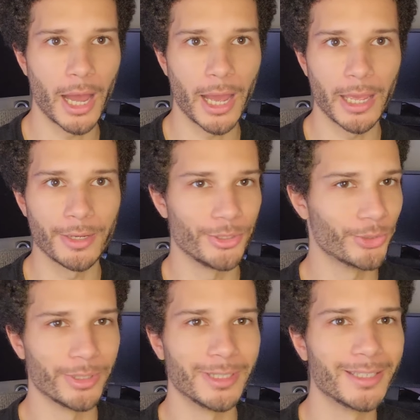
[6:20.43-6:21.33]
I
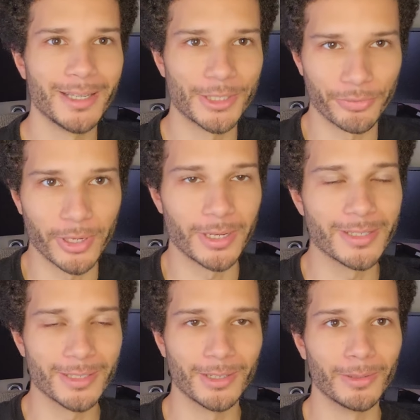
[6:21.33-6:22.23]
enjoy it. It's fun,
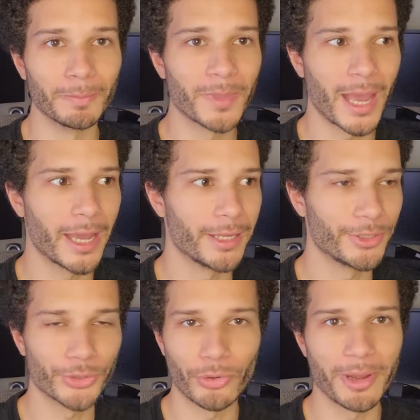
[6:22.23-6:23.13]
I
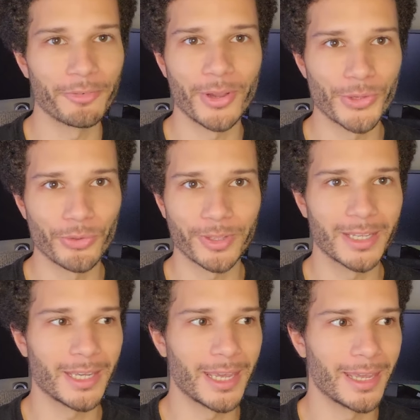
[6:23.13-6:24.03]
troll my friends with
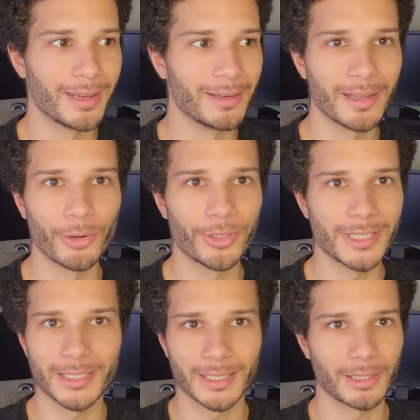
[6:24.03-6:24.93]
it and it only
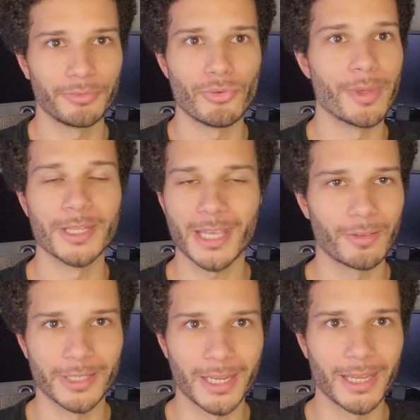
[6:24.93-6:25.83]
takes like a few minutes out
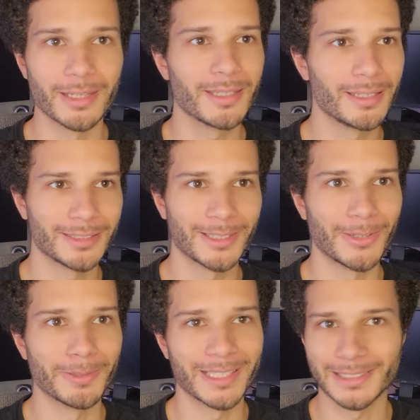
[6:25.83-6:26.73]
of the day.
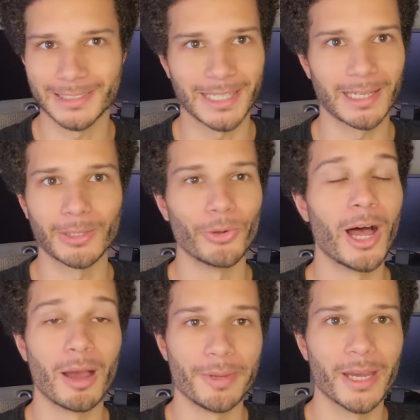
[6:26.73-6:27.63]
So that's just like a little
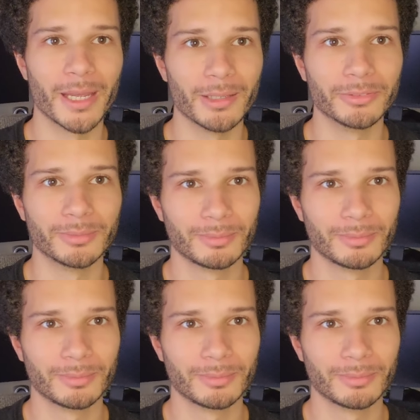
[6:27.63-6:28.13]
hobby I have.